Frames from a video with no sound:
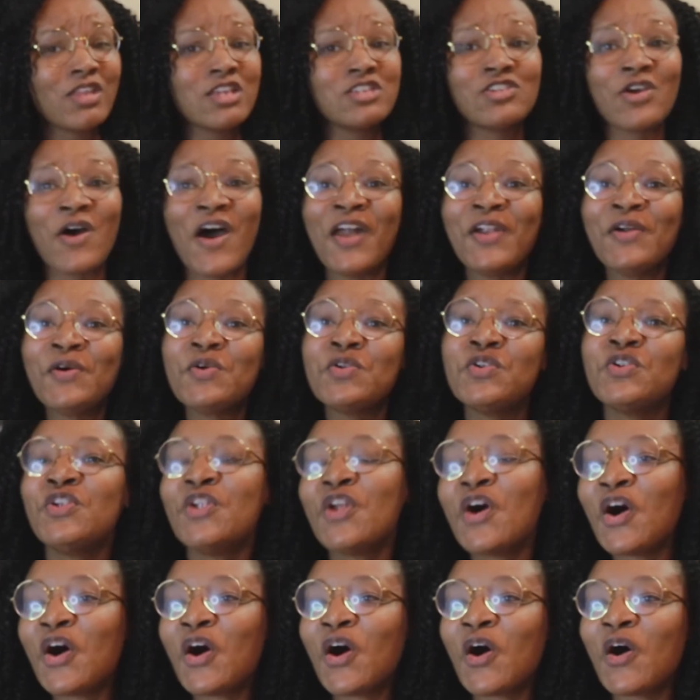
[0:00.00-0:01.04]
So I
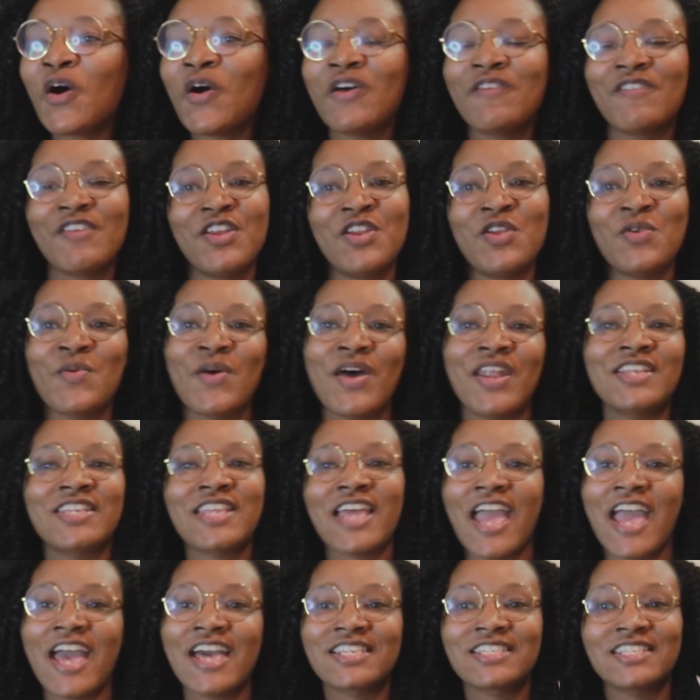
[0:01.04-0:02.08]
don't know if anyone has
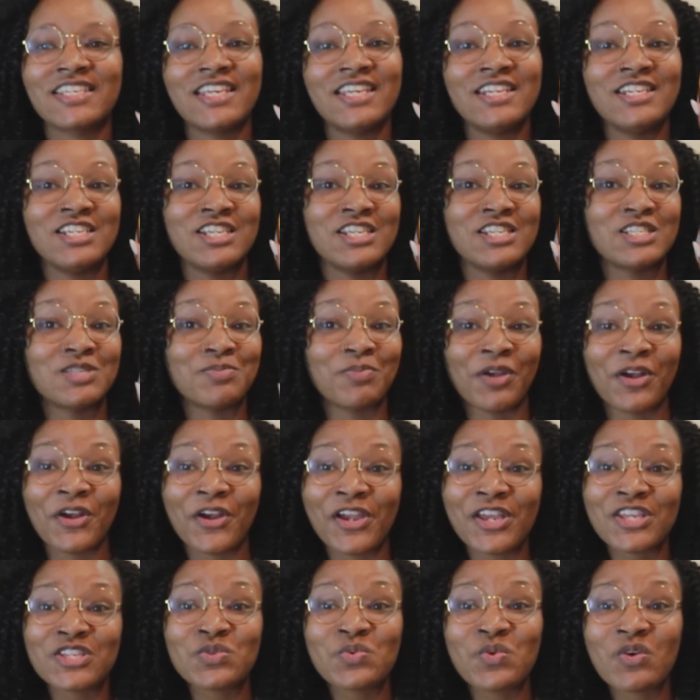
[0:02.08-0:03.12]
had any
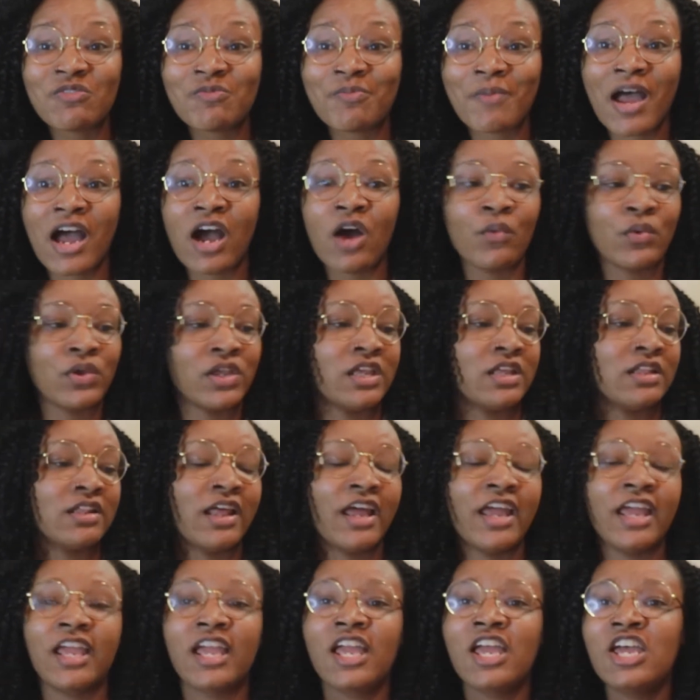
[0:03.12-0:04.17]
experience with Maui.
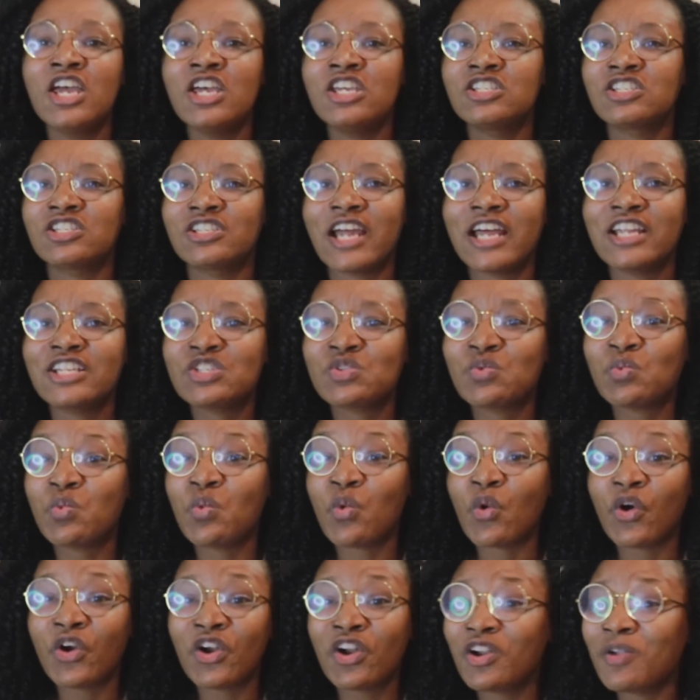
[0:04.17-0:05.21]
Like, should I just
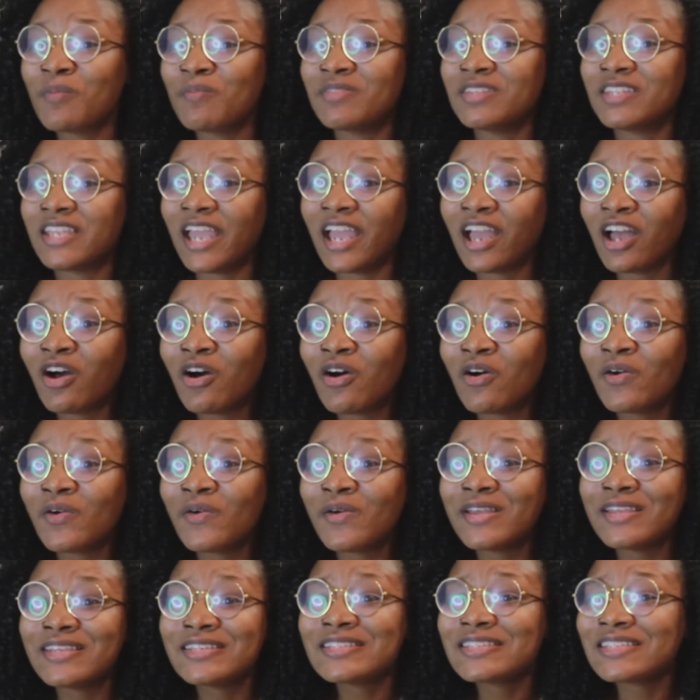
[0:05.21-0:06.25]
water them
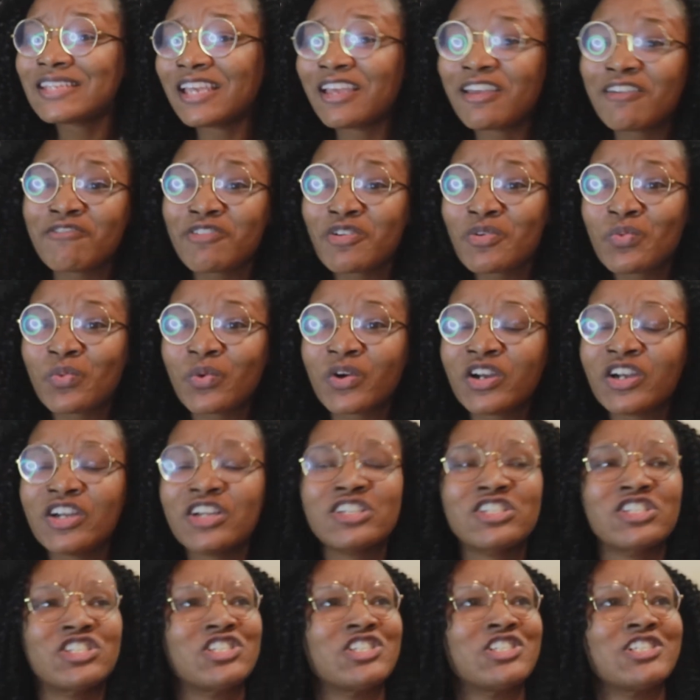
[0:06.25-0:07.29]
down and see if it
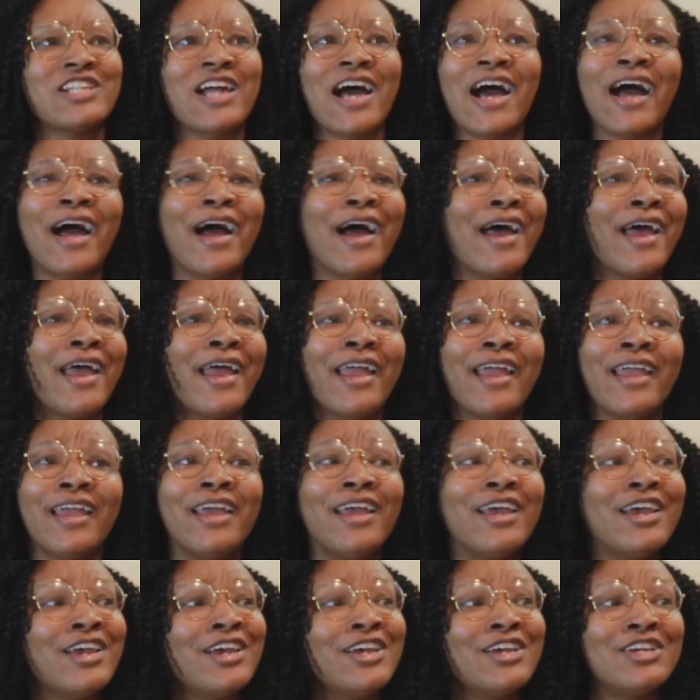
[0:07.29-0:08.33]
works? Should
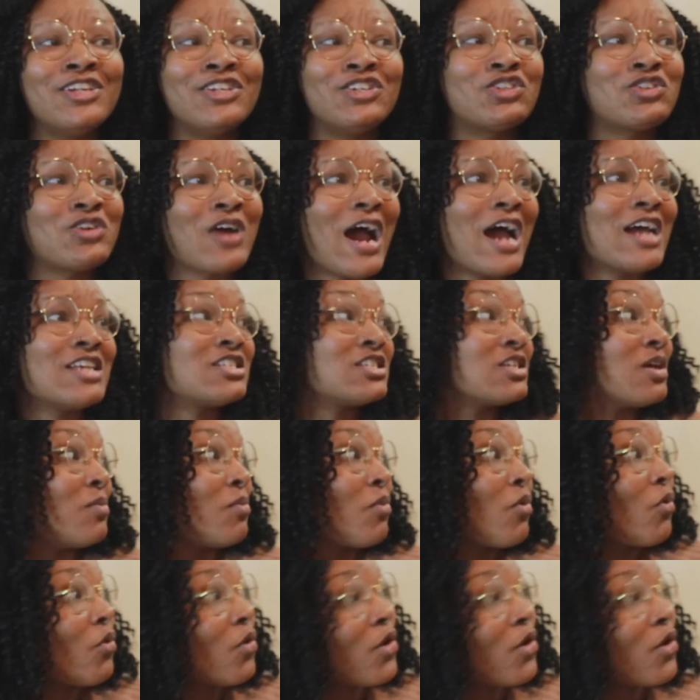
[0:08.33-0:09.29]
I try some